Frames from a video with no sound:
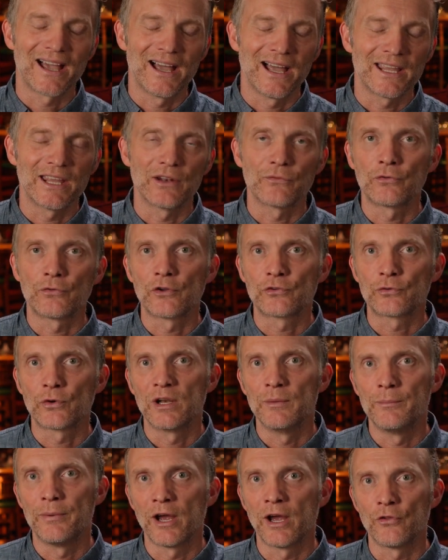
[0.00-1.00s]
I get
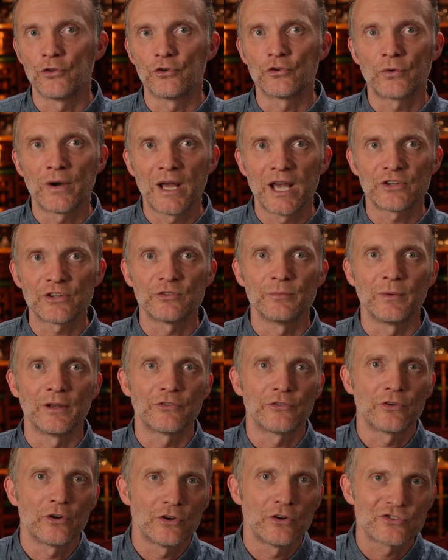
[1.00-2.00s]
frustrated by all the trash in my
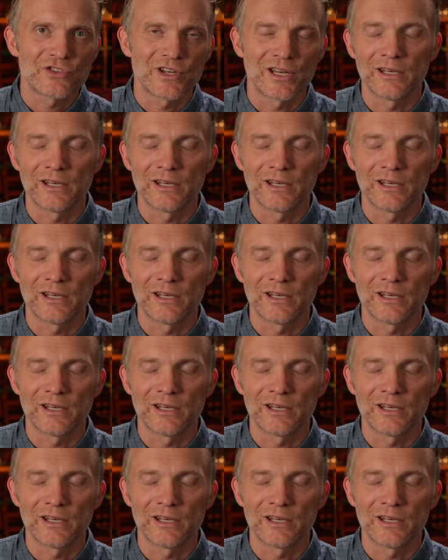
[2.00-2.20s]
search